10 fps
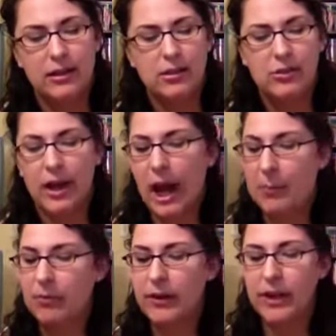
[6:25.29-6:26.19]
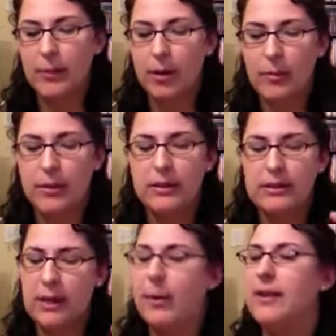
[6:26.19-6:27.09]
Do not hyperventilate, Poppy.
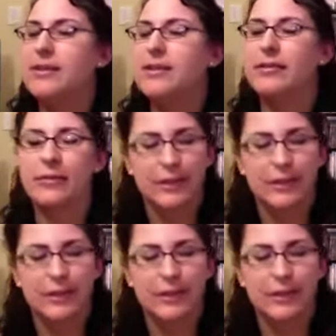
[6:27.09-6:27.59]
Stay positive.